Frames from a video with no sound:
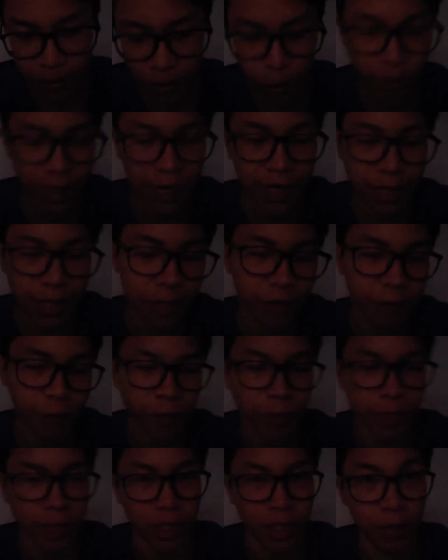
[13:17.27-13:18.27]
So when
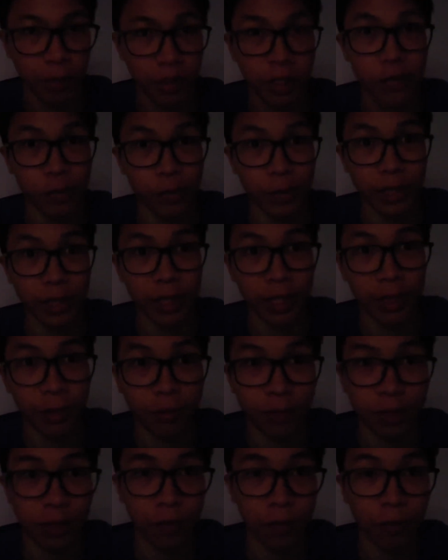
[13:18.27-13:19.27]
actually facing them this week,
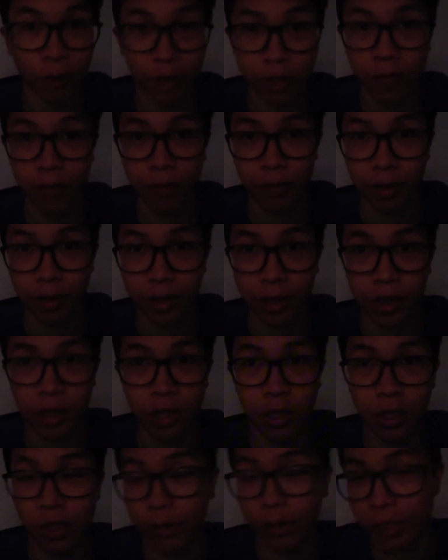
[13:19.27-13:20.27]
it was of course
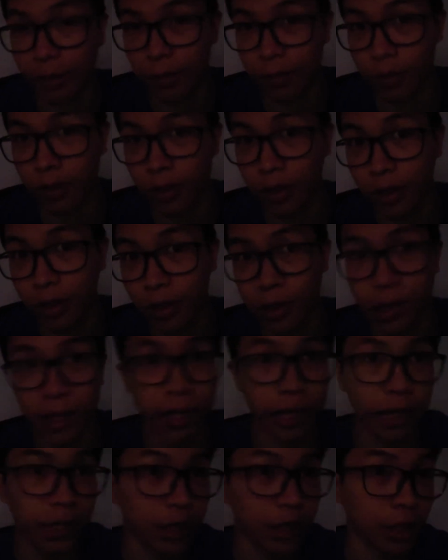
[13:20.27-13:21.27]
stressful
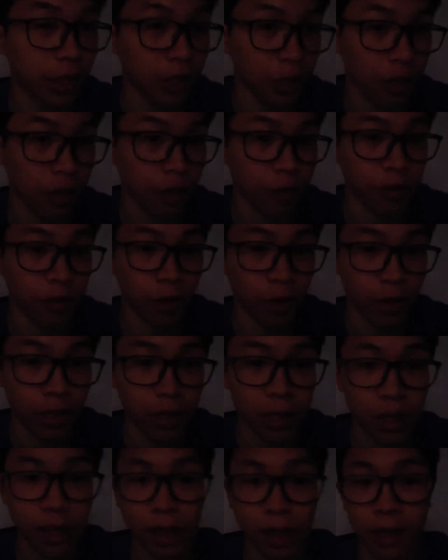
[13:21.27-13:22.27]
and a lot of
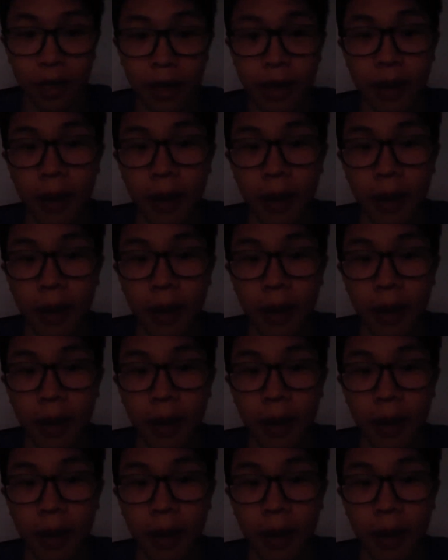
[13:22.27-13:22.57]
thoughts.